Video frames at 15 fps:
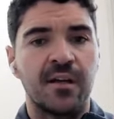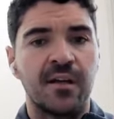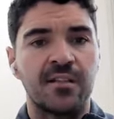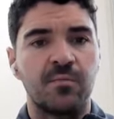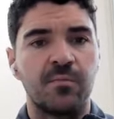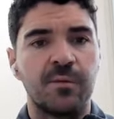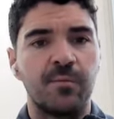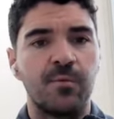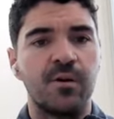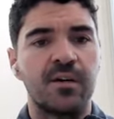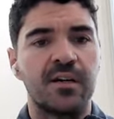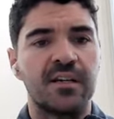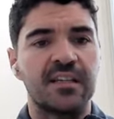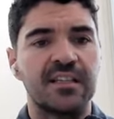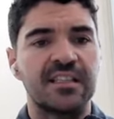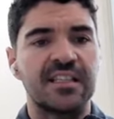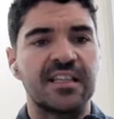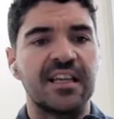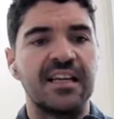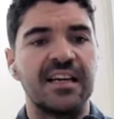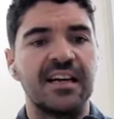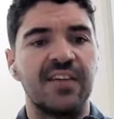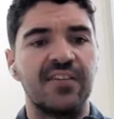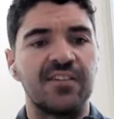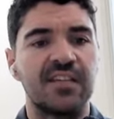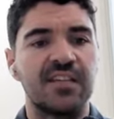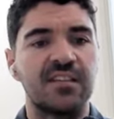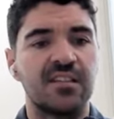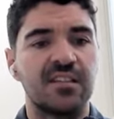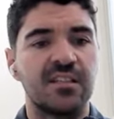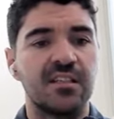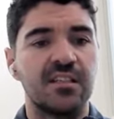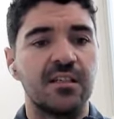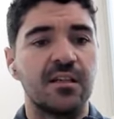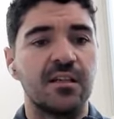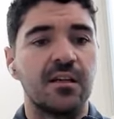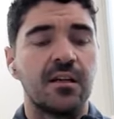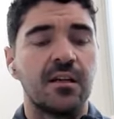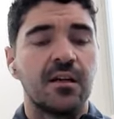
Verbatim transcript: uh, to be working at a slightly higher intensity,